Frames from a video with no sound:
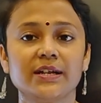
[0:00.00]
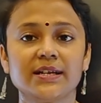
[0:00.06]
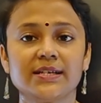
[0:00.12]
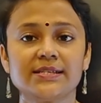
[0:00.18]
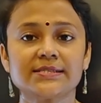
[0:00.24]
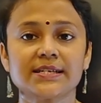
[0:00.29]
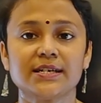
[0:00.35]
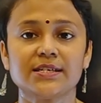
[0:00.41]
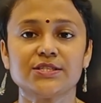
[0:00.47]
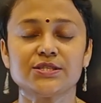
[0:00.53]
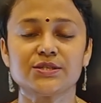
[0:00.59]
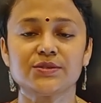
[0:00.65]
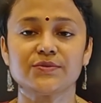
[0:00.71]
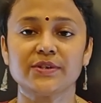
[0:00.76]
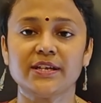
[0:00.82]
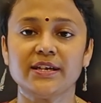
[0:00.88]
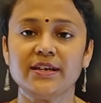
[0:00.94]
discuss
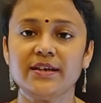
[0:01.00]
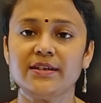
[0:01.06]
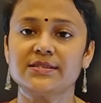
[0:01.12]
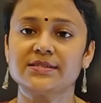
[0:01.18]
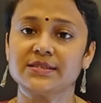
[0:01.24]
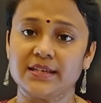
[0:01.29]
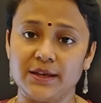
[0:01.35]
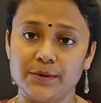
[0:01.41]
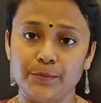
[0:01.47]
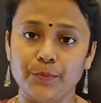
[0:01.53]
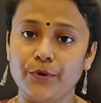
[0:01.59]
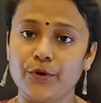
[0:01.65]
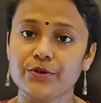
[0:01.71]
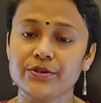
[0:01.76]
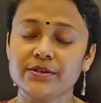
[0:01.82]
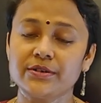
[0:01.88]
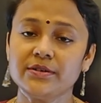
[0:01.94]
today is
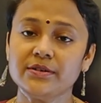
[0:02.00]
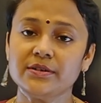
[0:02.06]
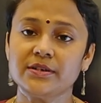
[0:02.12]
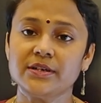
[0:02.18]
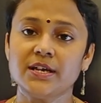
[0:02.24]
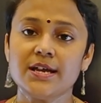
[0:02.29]
important.